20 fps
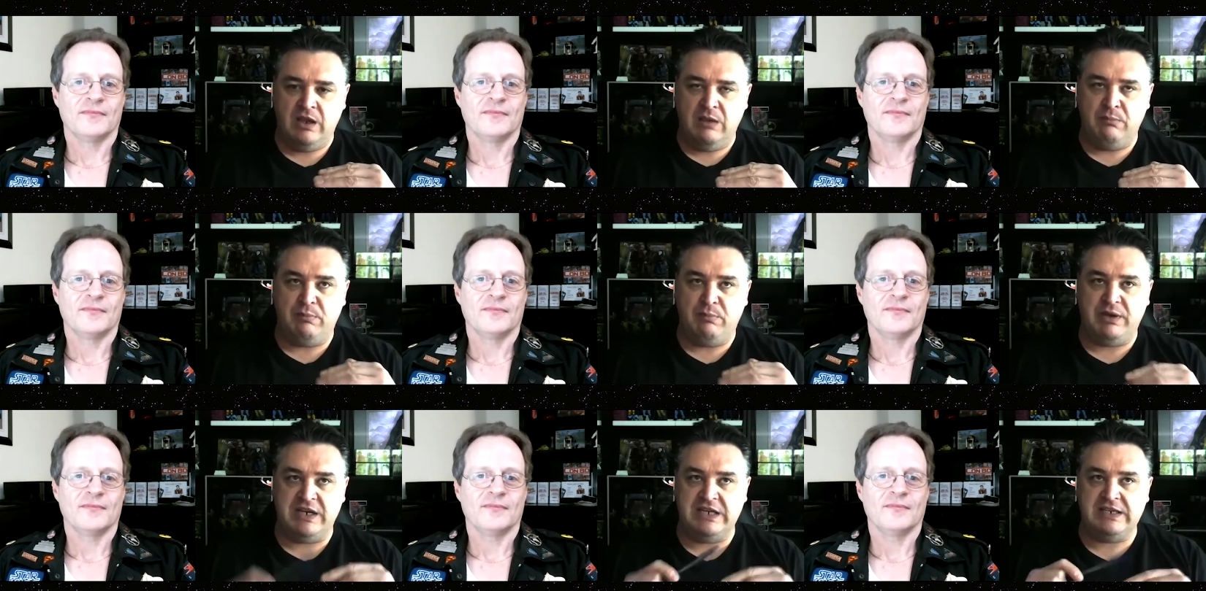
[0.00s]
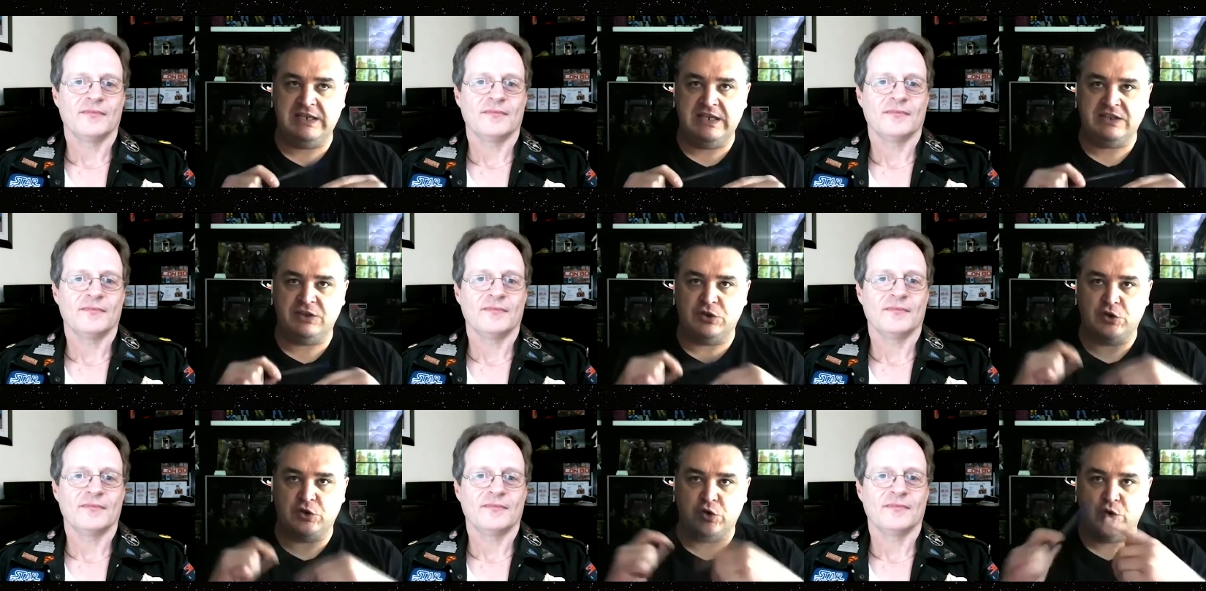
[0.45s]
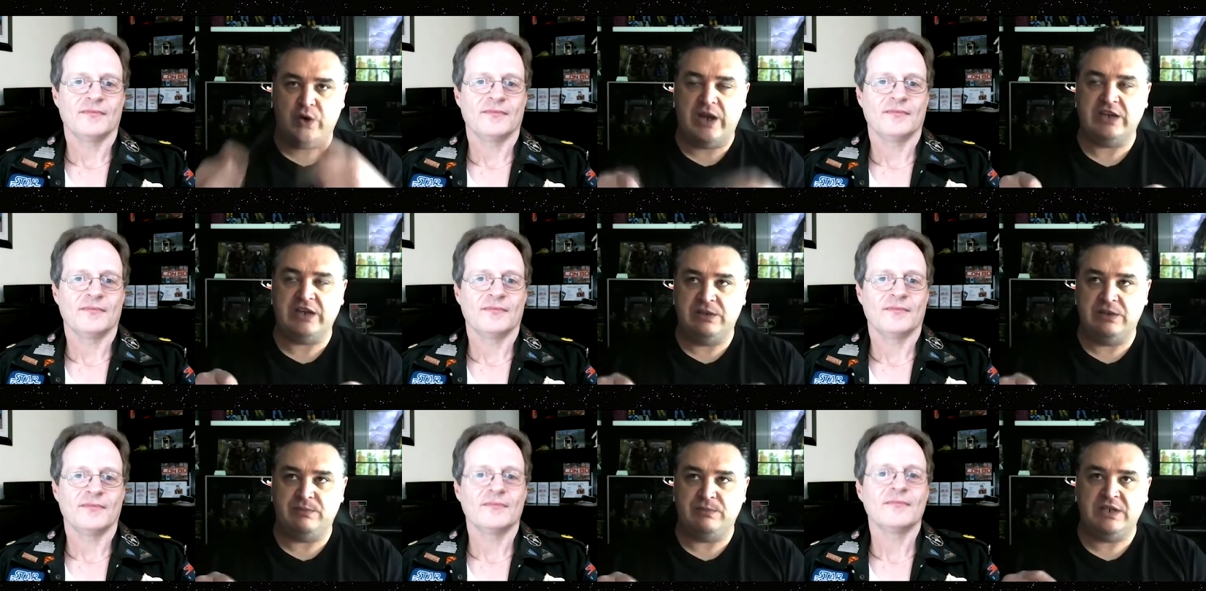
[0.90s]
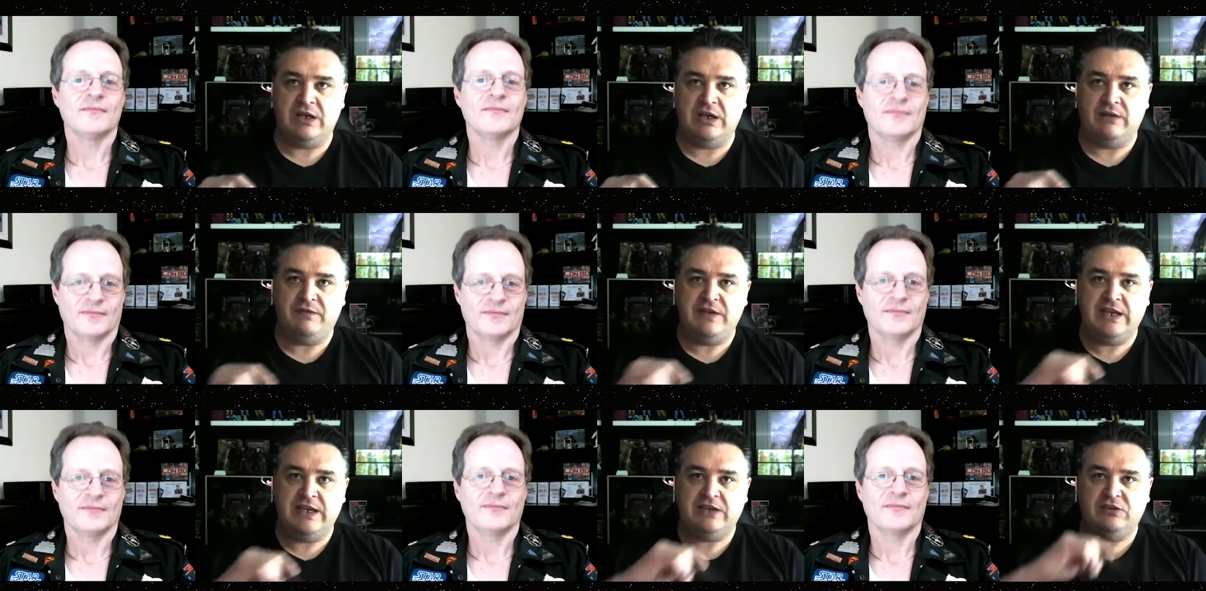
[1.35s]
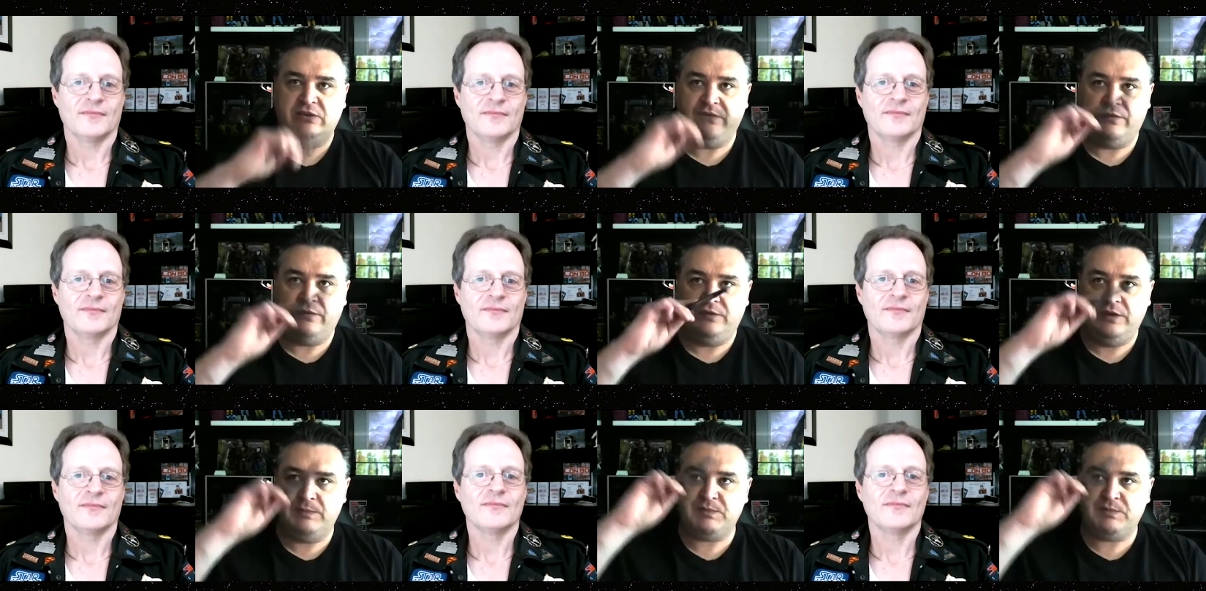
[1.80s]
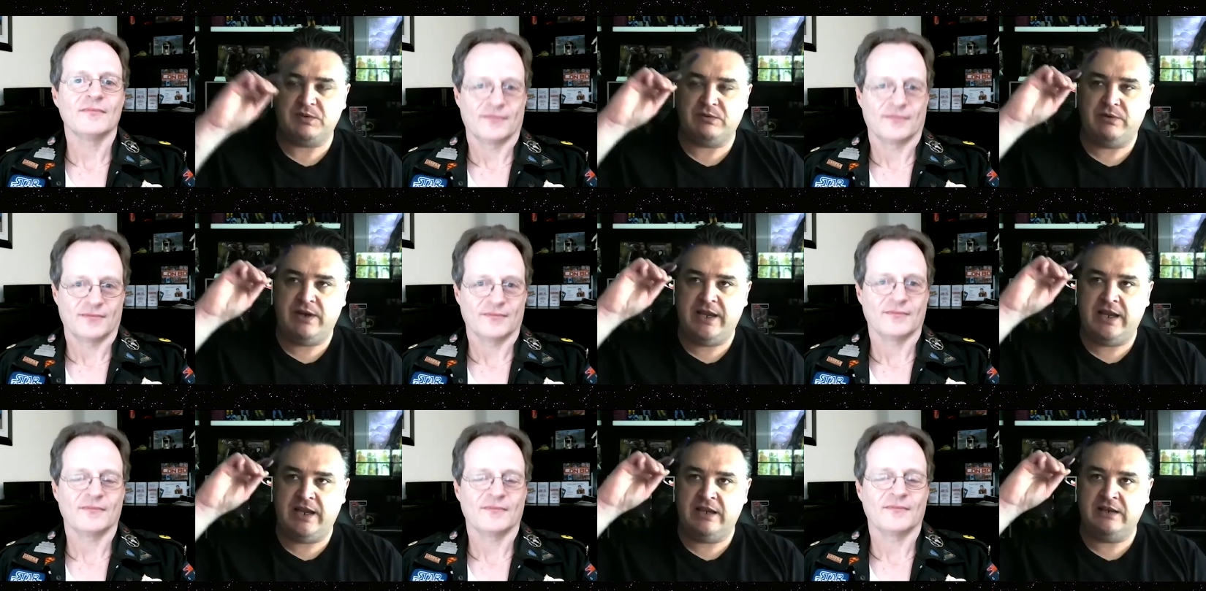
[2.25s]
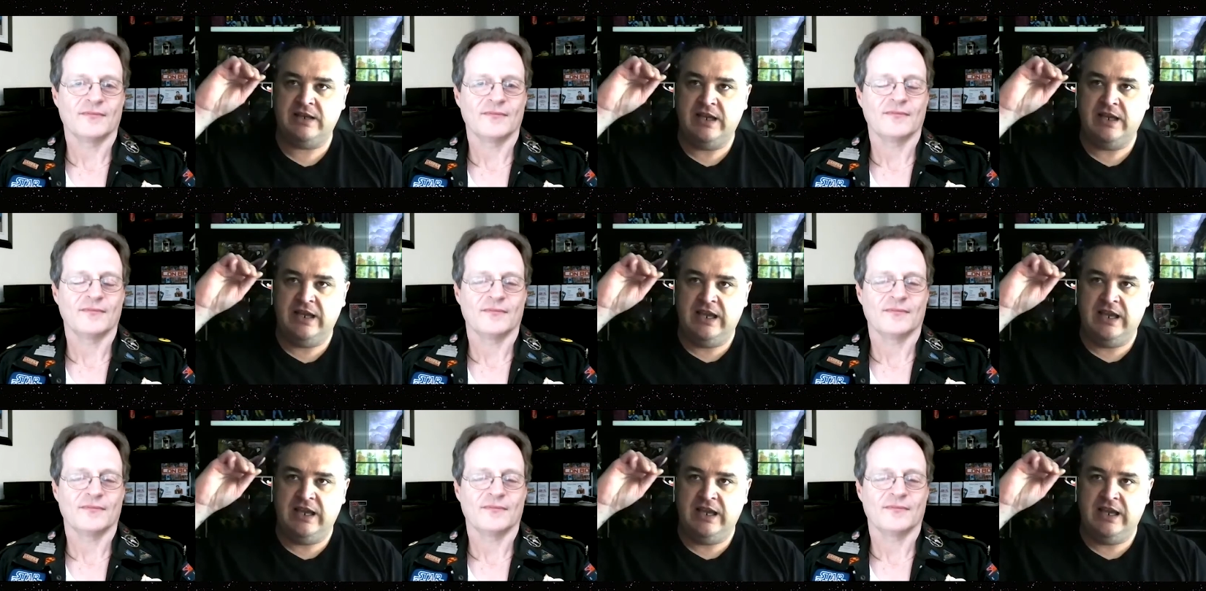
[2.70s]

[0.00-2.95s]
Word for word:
Speaker 1: but he doesn't crash himself. He actually flips around